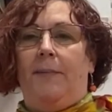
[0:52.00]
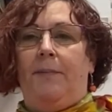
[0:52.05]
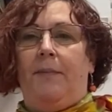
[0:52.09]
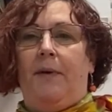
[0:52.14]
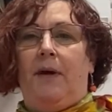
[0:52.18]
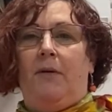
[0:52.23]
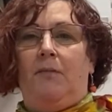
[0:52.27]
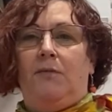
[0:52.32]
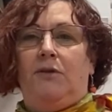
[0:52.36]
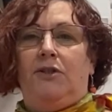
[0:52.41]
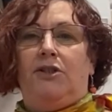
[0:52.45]

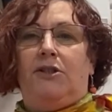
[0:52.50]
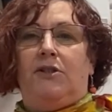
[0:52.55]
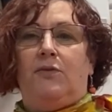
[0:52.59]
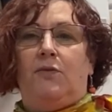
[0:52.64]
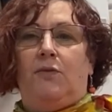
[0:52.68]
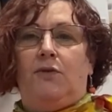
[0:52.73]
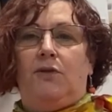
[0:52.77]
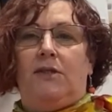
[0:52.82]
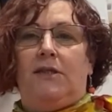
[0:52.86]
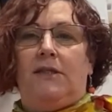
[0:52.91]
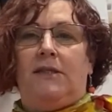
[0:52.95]
and we just
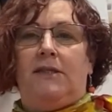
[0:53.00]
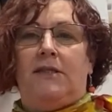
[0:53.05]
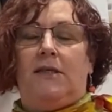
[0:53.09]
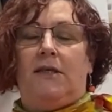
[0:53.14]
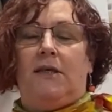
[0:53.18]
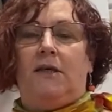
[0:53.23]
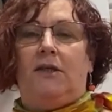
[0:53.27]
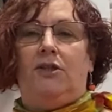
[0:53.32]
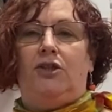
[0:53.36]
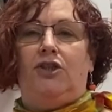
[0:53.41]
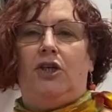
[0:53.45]
wanted
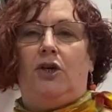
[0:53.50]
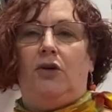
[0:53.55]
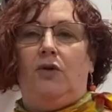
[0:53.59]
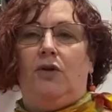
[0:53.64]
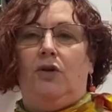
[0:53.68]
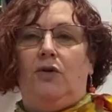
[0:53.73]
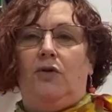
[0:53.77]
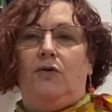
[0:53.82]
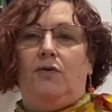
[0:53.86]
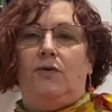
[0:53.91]
to show you